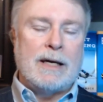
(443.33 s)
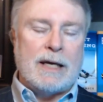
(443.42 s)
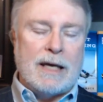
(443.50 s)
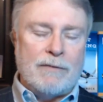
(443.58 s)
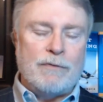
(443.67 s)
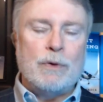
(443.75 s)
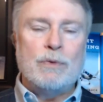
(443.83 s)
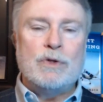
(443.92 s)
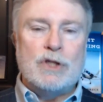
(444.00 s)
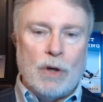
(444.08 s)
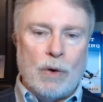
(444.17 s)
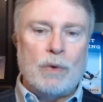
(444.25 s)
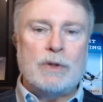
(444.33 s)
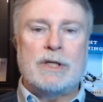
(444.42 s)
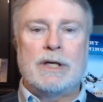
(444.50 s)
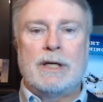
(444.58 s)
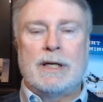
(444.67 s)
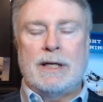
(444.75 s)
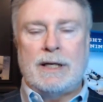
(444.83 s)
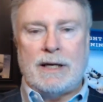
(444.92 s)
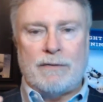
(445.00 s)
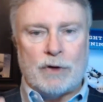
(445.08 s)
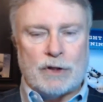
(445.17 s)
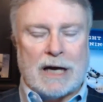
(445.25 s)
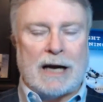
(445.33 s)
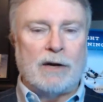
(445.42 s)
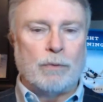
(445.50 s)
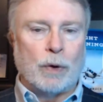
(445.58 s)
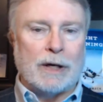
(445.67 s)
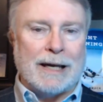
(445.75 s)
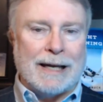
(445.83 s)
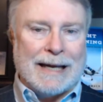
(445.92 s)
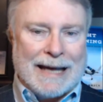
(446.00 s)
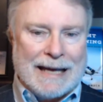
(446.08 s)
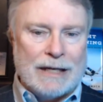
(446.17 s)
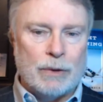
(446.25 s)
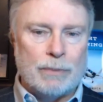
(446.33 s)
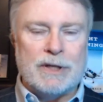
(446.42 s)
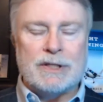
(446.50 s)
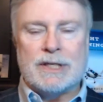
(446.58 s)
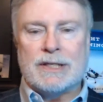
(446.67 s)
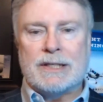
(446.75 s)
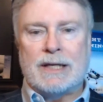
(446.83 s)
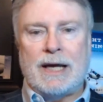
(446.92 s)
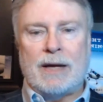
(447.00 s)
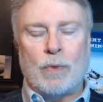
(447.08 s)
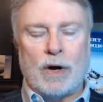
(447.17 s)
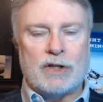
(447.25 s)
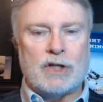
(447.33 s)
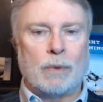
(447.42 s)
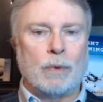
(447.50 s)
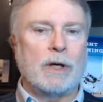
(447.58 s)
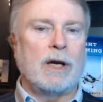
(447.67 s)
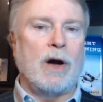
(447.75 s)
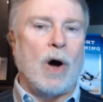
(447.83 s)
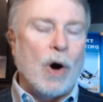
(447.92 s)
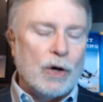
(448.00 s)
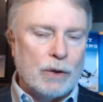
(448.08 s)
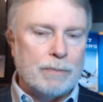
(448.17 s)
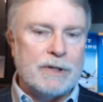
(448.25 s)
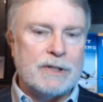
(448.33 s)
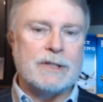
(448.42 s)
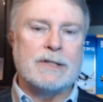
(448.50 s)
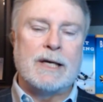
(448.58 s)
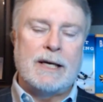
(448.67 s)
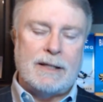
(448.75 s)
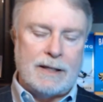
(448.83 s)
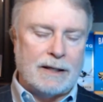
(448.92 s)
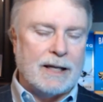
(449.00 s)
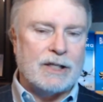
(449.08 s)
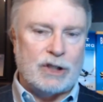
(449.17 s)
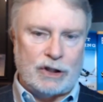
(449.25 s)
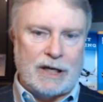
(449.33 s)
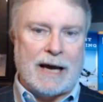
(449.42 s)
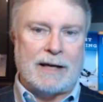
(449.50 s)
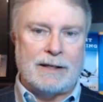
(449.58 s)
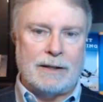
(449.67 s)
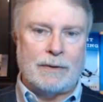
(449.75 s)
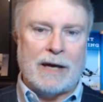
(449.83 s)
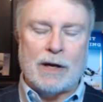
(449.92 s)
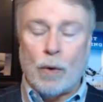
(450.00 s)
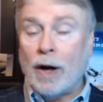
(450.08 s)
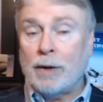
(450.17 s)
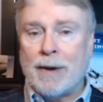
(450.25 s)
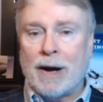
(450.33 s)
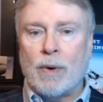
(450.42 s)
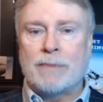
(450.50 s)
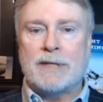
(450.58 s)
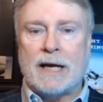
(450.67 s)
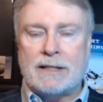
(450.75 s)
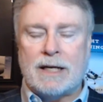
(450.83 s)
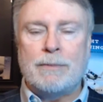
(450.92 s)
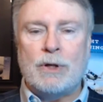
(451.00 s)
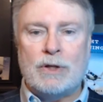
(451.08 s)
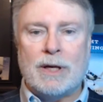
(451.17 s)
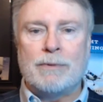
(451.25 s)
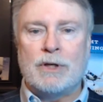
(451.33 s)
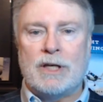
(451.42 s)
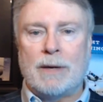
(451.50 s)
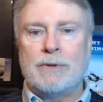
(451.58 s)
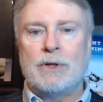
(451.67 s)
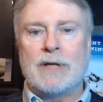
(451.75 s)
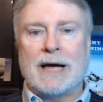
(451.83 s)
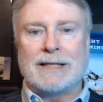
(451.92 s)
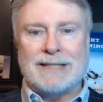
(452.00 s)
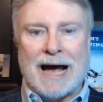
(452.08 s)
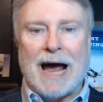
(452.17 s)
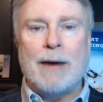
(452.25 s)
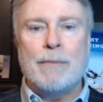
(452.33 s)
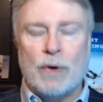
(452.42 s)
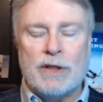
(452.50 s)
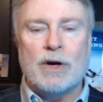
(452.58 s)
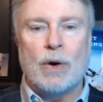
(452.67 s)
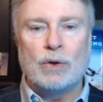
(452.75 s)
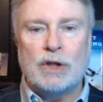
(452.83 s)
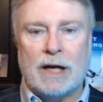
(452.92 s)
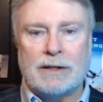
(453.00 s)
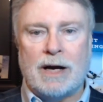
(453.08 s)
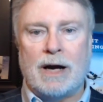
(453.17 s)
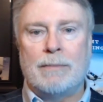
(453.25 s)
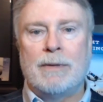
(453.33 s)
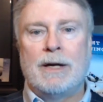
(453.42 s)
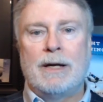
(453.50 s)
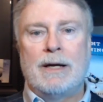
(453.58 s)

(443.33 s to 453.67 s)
If you don't, if you're tired of working in your business and want to start working on your business, then let's chat, okay? Go out to my website, www.timewithcoach.com,